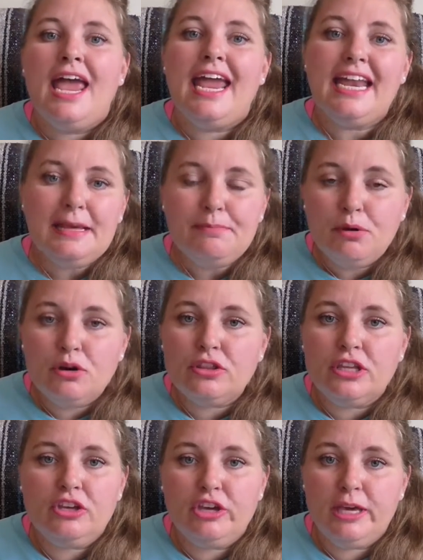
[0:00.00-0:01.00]
Any book
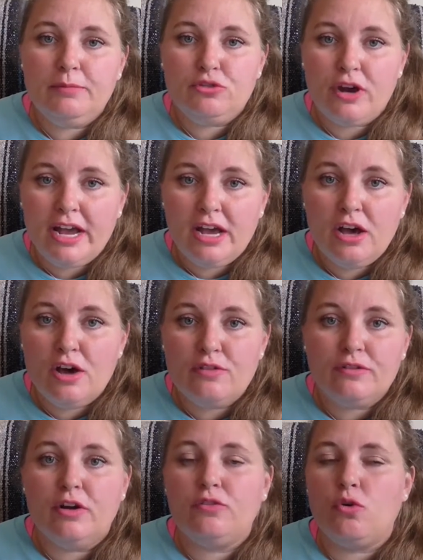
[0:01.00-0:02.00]
that you keep track
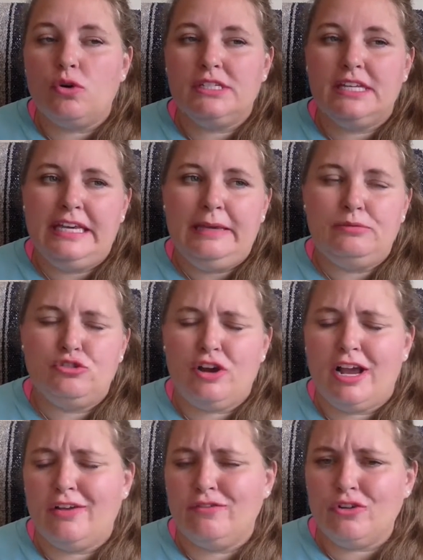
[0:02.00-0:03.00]
of course it keeps
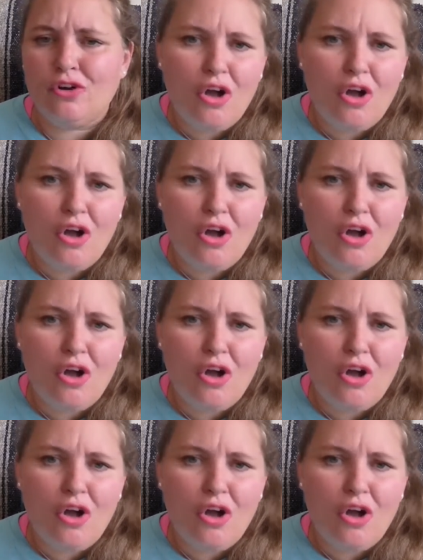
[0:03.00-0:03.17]
track of your